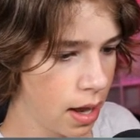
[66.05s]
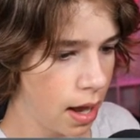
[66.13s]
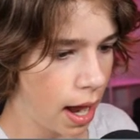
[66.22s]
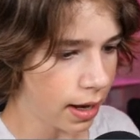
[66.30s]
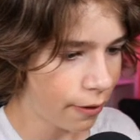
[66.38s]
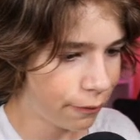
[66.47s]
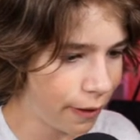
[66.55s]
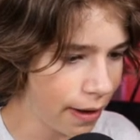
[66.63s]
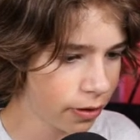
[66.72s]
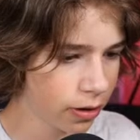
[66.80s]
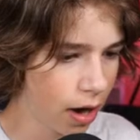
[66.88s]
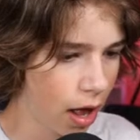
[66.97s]
I got
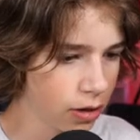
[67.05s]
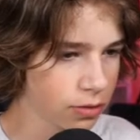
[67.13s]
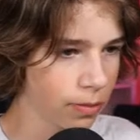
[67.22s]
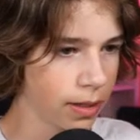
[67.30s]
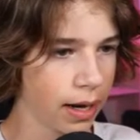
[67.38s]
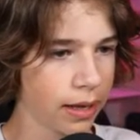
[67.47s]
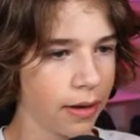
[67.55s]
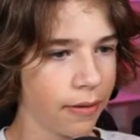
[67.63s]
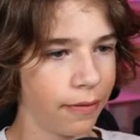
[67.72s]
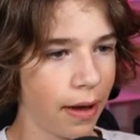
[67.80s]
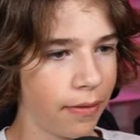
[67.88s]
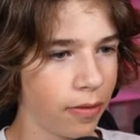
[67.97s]
$500. When did I get
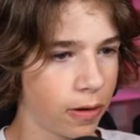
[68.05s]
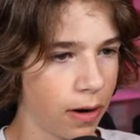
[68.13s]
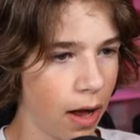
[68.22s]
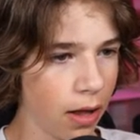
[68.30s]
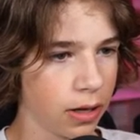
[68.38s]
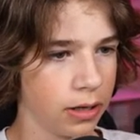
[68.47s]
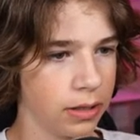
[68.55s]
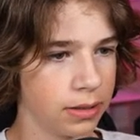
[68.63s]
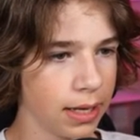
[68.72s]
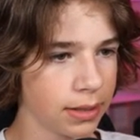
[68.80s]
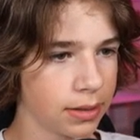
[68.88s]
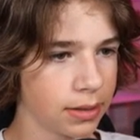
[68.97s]
$500?
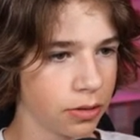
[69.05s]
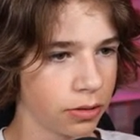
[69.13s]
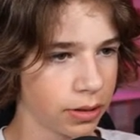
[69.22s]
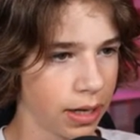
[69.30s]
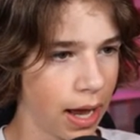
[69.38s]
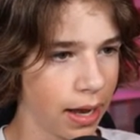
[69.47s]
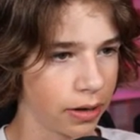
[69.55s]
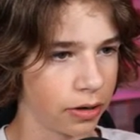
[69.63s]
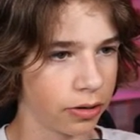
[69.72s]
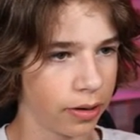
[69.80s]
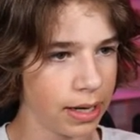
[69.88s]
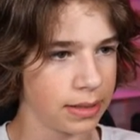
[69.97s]
That's kind of
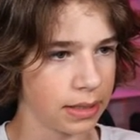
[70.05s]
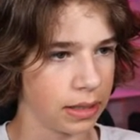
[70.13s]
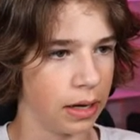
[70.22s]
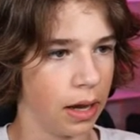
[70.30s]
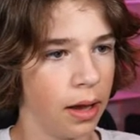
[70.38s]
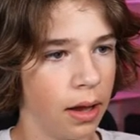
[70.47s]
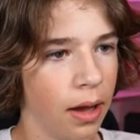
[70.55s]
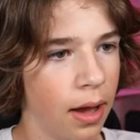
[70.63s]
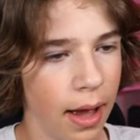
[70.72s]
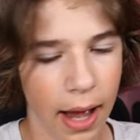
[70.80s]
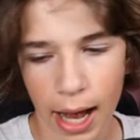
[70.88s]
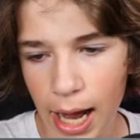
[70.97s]
crazy.
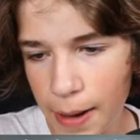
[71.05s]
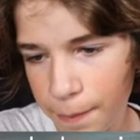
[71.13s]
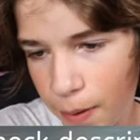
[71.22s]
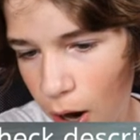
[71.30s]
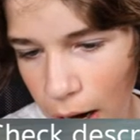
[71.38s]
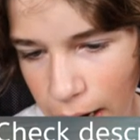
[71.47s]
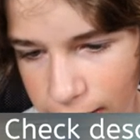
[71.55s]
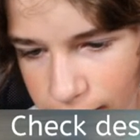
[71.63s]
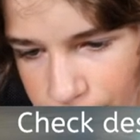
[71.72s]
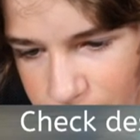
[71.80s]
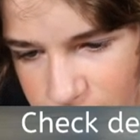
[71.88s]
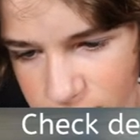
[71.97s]
Um all right,
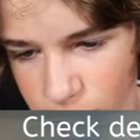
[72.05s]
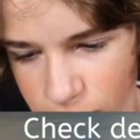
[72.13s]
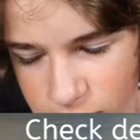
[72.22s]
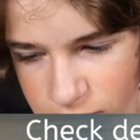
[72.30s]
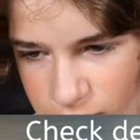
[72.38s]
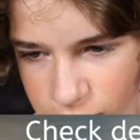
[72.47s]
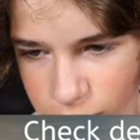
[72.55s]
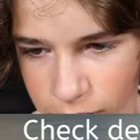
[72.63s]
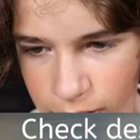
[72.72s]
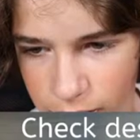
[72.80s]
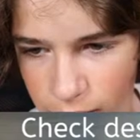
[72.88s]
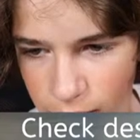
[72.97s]
let me switch the
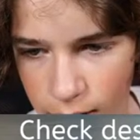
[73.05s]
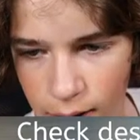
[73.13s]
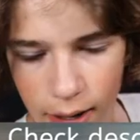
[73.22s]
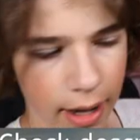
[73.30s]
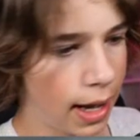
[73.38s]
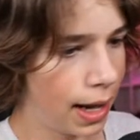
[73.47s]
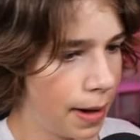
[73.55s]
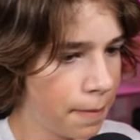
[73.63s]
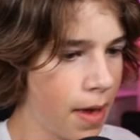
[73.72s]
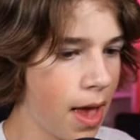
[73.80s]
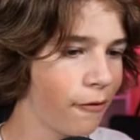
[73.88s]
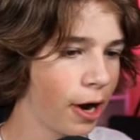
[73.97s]
screen. Um
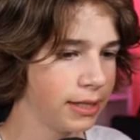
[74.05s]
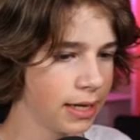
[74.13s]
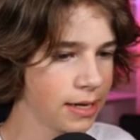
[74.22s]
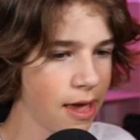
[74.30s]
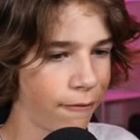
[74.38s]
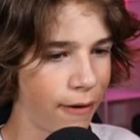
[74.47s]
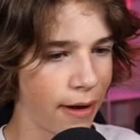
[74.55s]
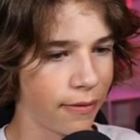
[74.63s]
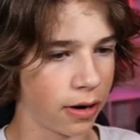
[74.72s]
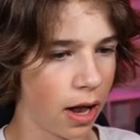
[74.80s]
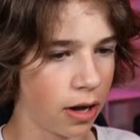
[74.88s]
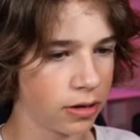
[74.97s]
if I did get
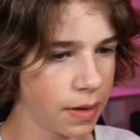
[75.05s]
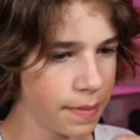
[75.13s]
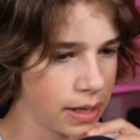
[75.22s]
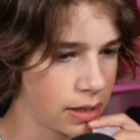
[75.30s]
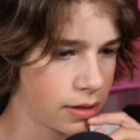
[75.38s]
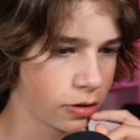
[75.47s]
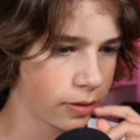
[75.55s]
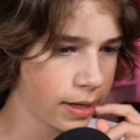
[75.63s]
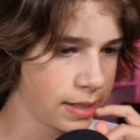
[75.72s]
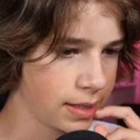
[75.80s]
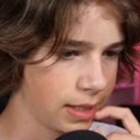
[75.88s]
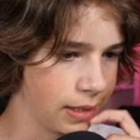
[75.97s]
$500, that'd be
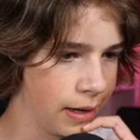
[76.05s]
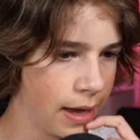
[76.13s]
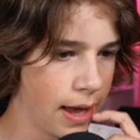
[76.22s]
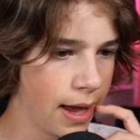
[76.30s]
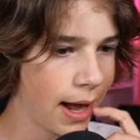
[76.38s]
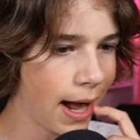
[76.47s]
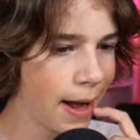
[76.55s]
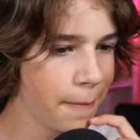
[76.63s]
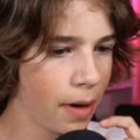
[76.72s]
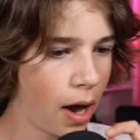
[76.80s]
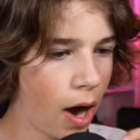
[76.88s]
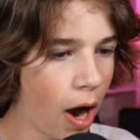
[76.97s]
crazy. Um
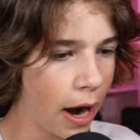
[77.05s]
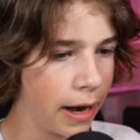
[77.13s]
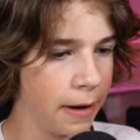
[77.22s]
all right.